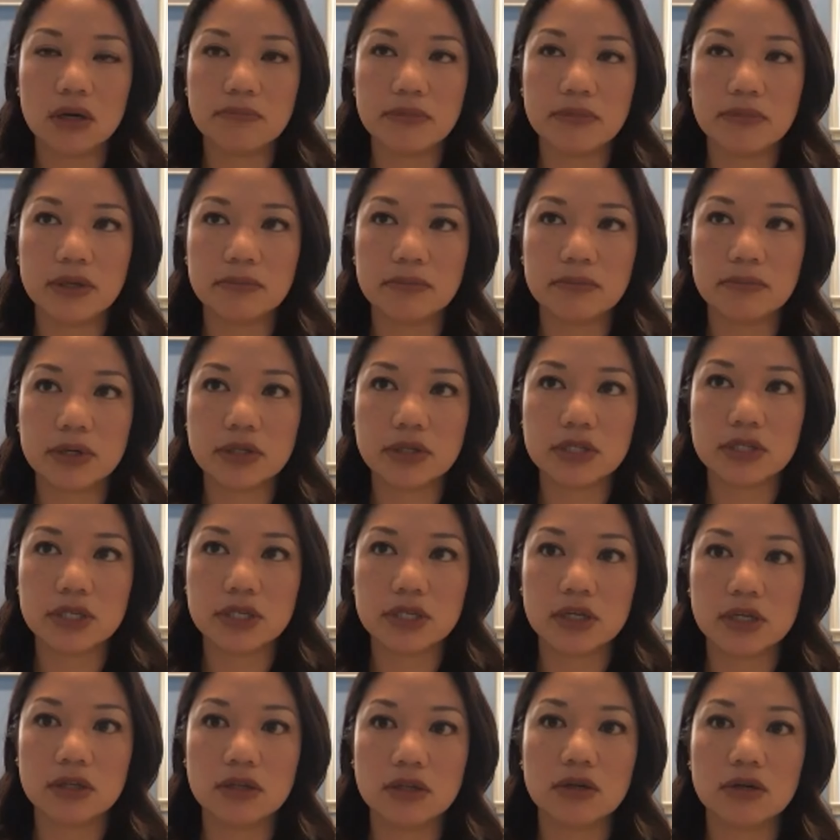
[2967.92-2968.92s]
in
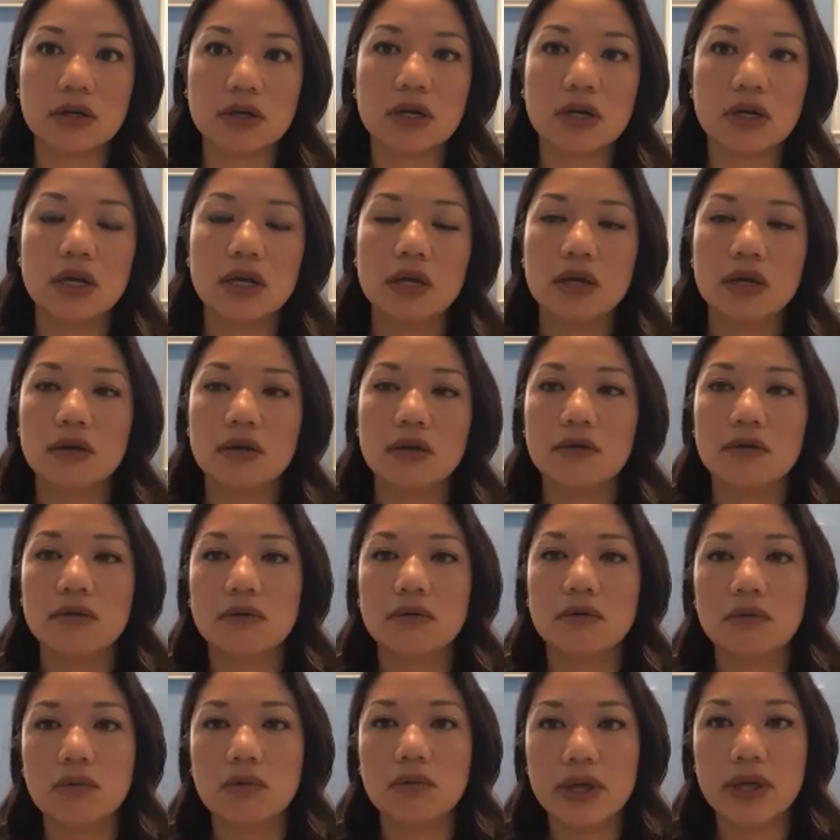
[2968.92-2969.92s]
particular
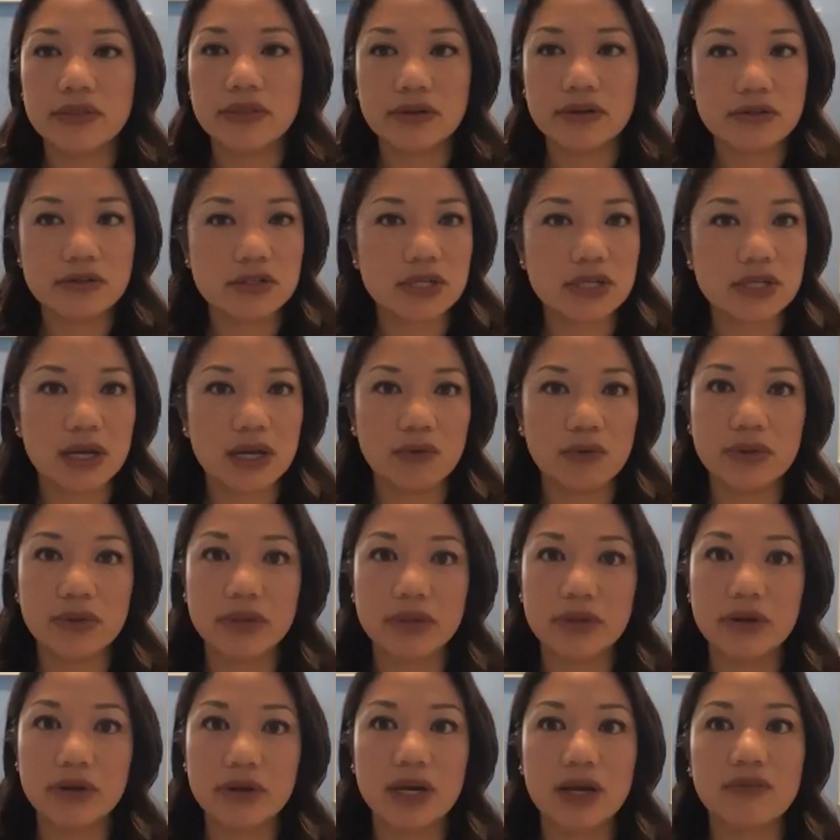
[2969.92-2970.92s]
when
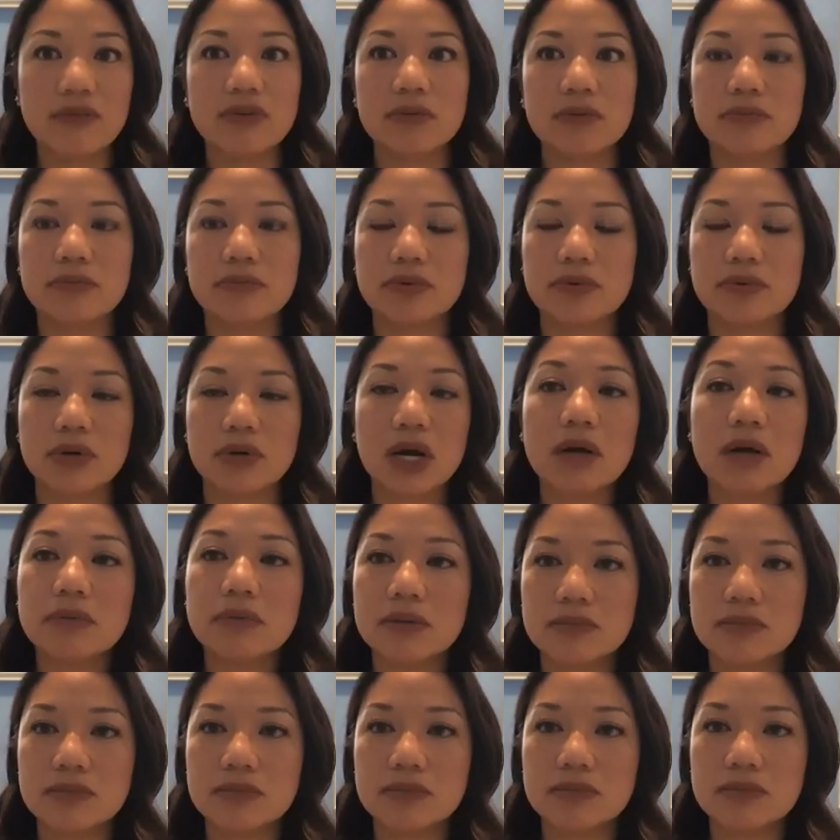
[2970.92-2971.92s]
they're having
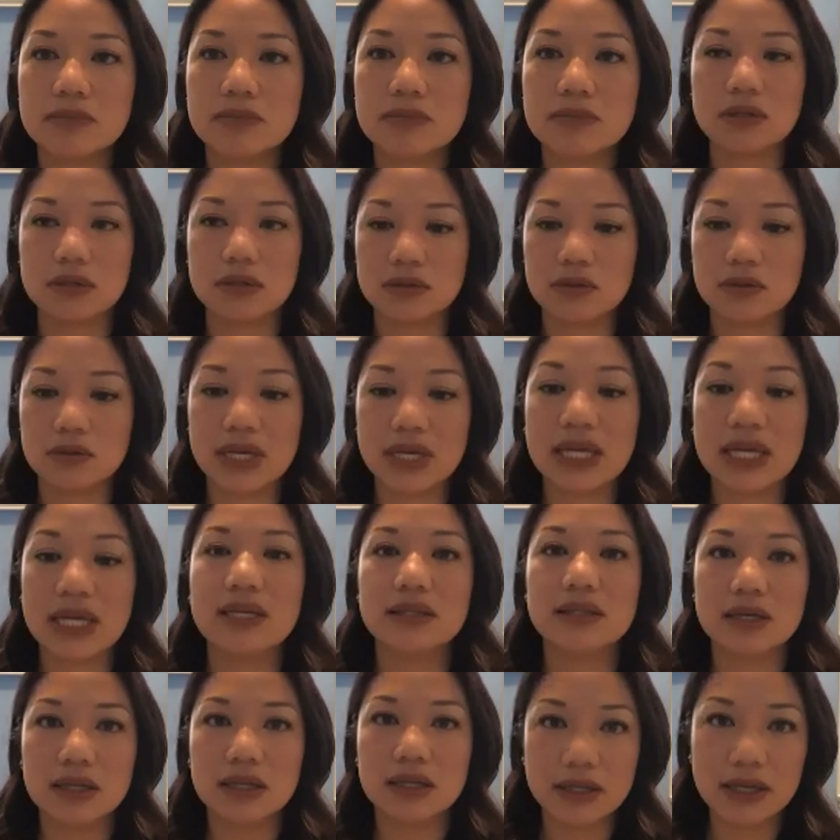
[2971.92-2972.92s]
problems with
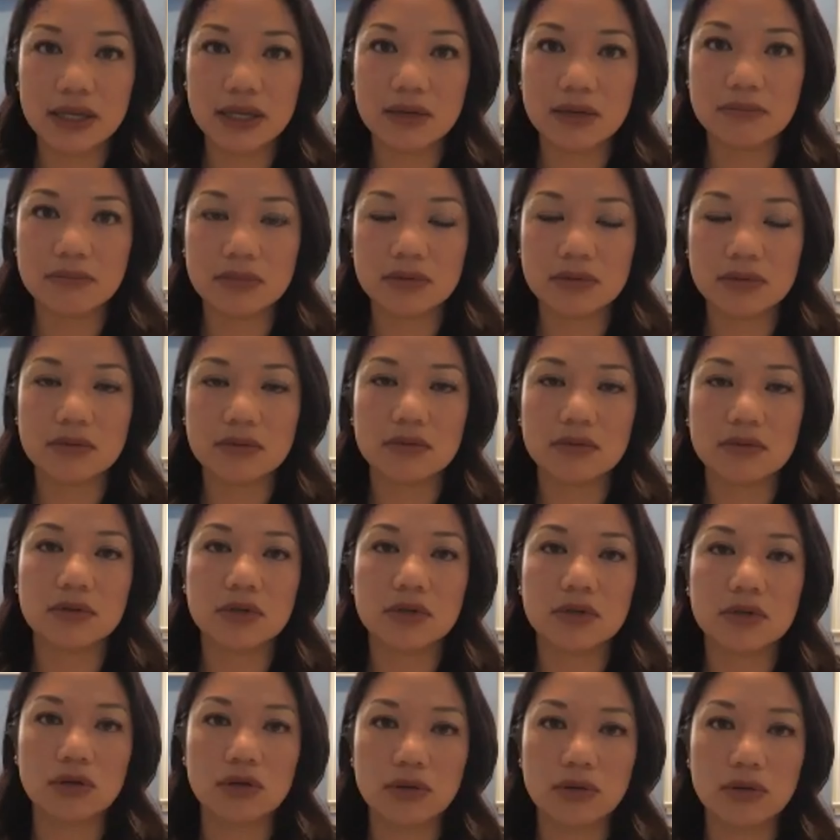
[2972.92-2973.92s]
getting the claim
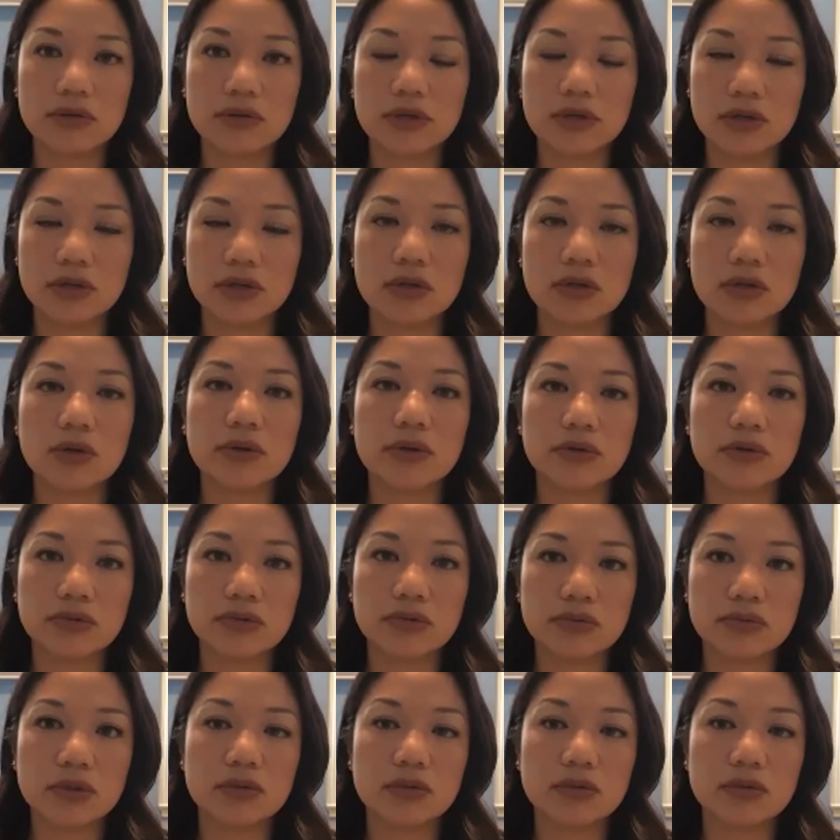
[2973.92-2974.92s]
going
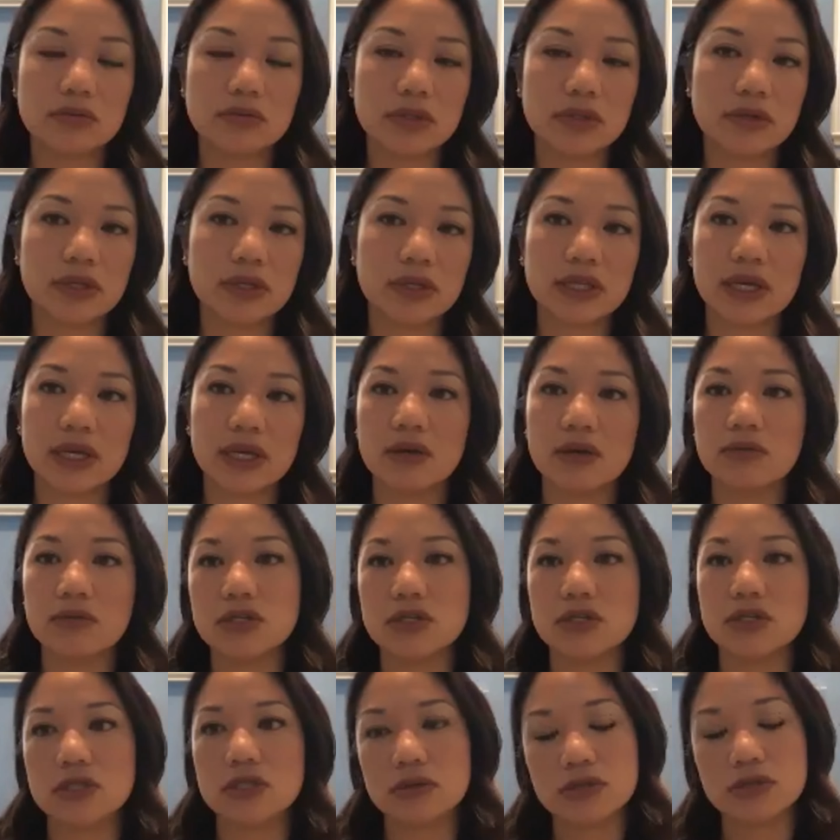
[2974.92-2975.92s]
through. They can't
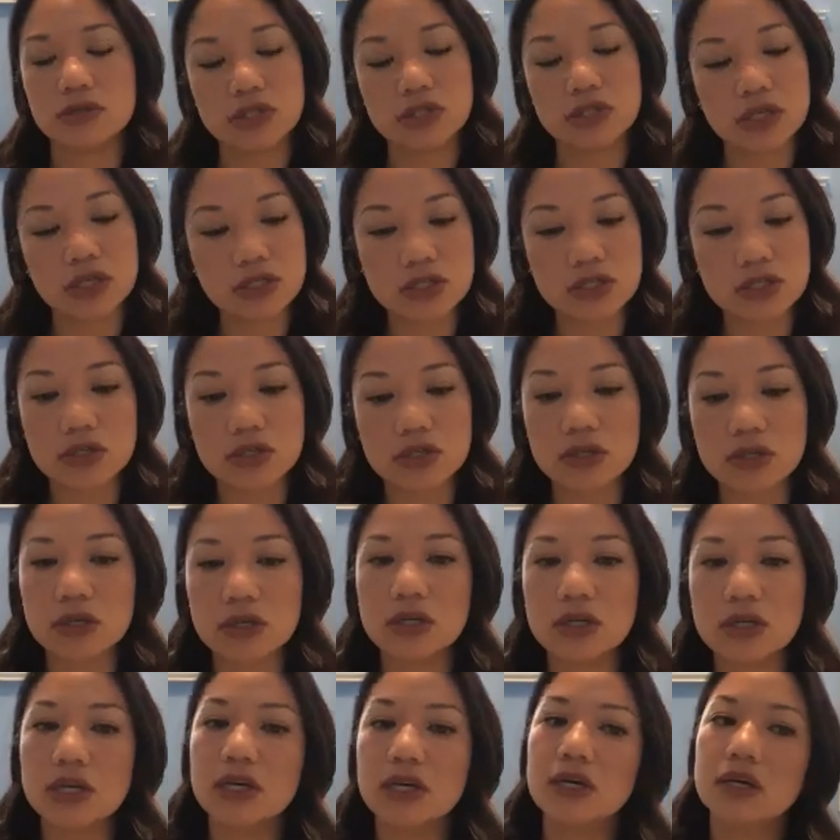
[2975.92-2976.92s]
reach their
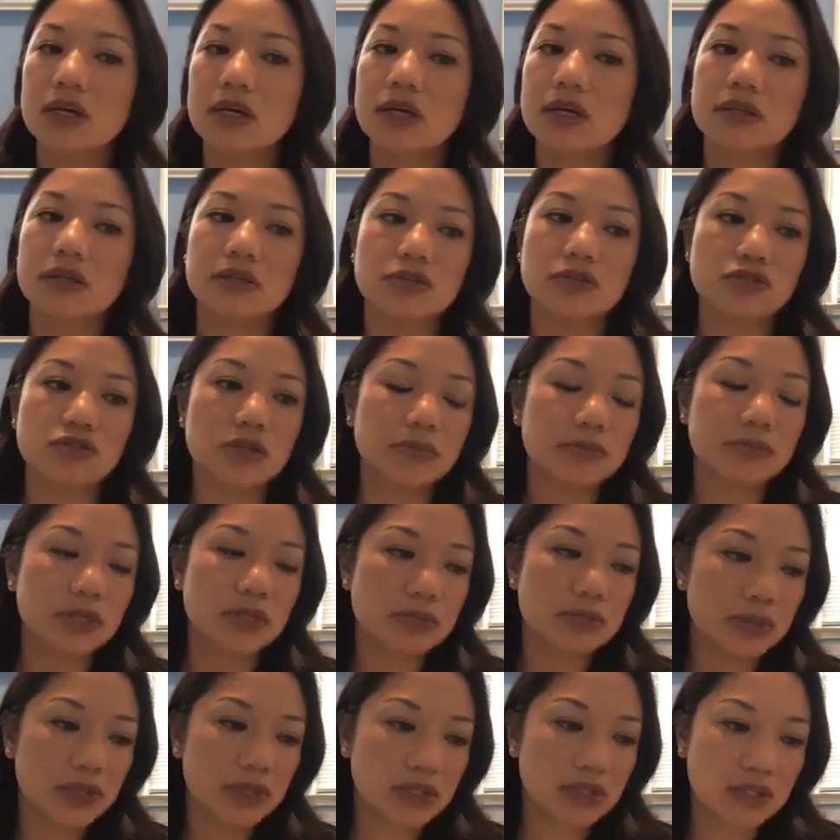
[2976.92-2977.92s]
adjuster, the treatment's
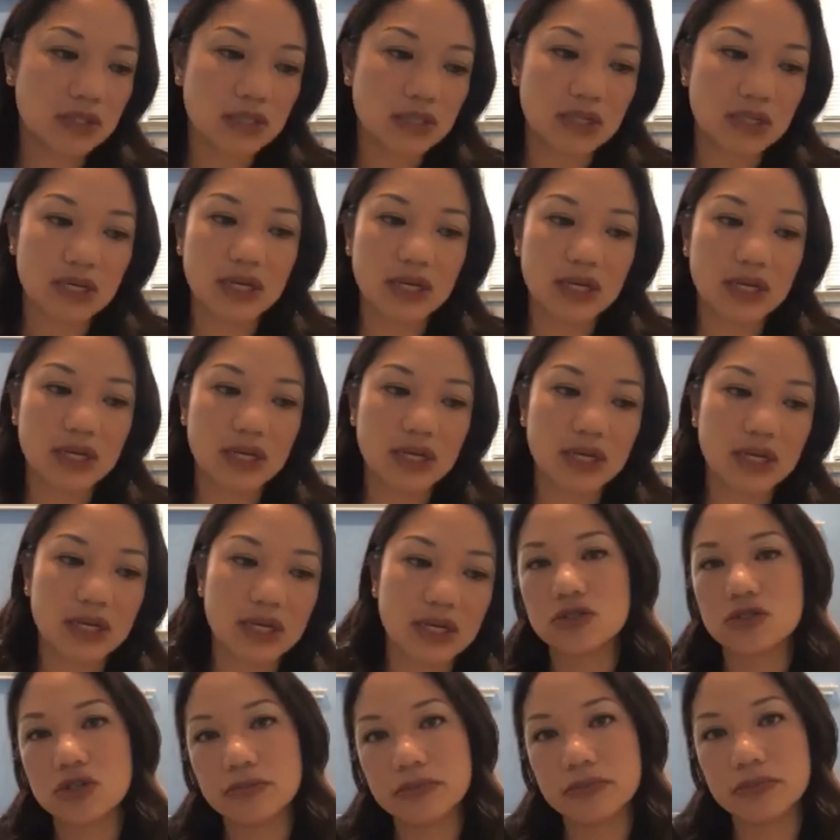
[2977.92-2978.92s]
being denied, they can't
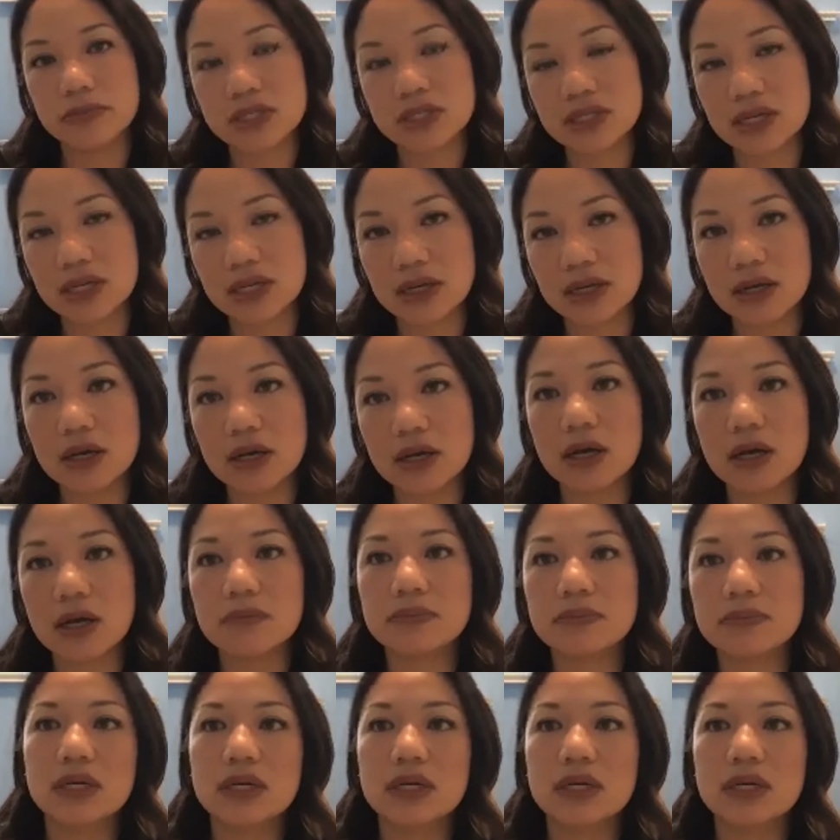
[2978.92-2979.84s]
get treatment set up,